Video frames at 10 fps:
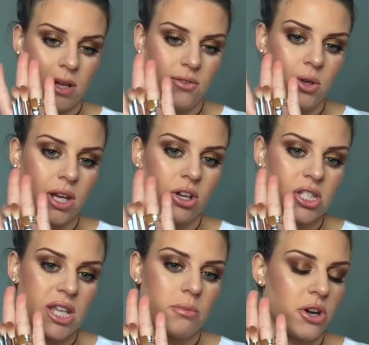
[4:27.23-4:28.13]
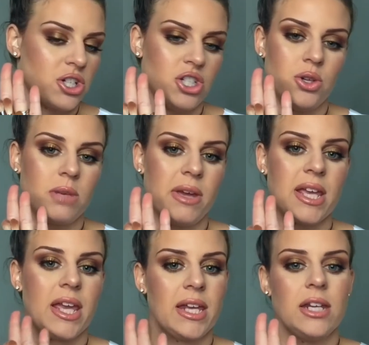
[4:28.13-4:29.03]
If you get a good set of brushes, you can
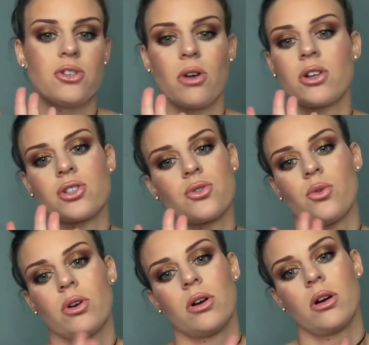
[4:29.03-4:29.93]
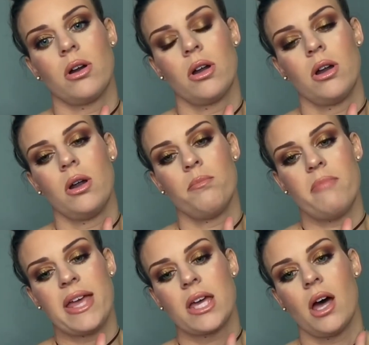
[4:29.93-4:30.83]
make any drugstore
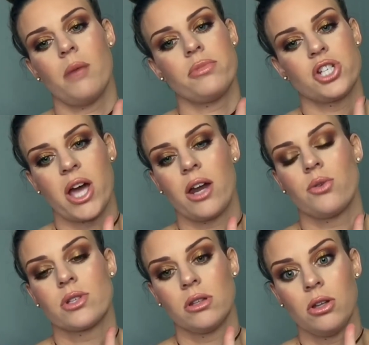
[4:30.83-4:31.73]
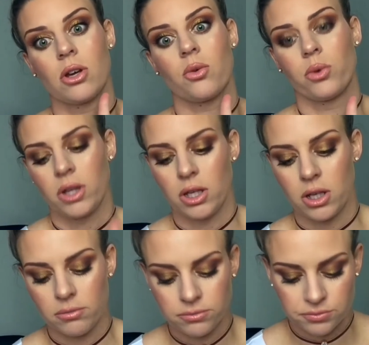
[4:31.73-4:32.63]
makeup shadows look really
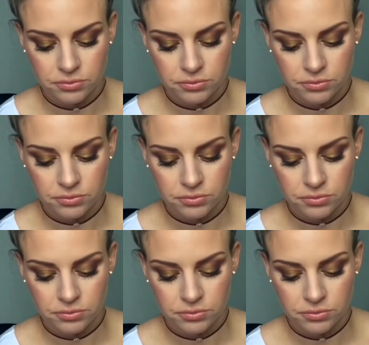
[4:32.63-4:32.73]
good.